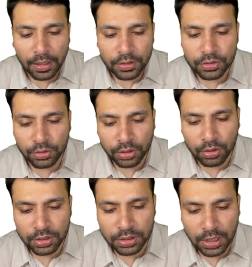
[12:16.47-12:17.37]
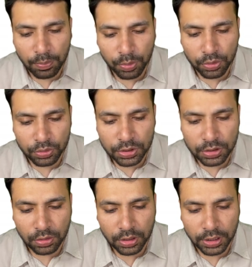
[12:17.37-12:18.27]
So it causes apoptosis,
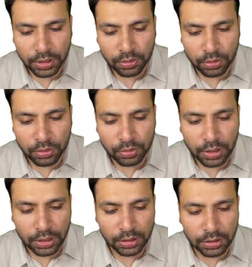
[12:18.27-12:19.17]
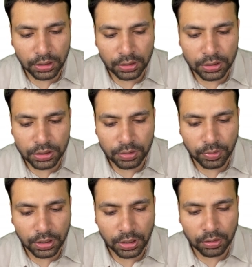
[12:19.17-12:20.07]
already told you, rather than
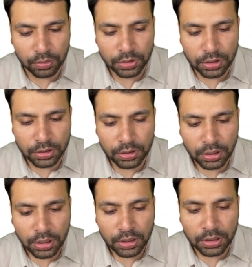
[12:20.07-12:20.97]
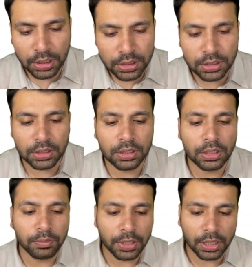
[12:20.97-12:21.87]
ischemic necrosis, thus
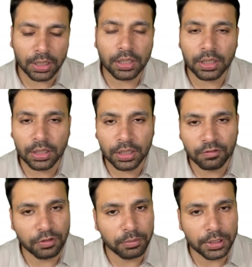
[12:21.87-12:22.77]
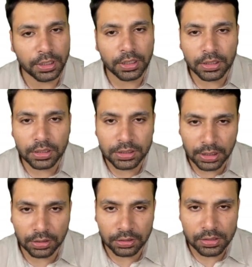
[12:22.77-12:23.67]
limiting inflammatory
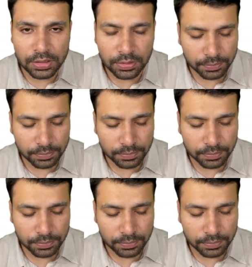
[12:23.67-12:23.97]
signals.